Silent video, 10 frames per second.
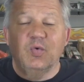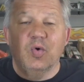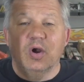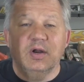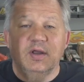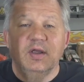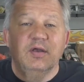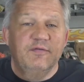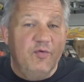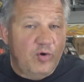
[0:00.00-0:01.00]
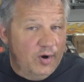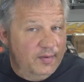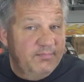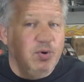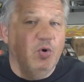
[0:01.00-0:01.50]
to work
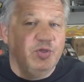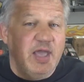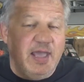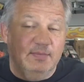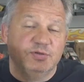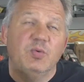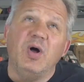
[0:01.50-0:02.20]
for both cams.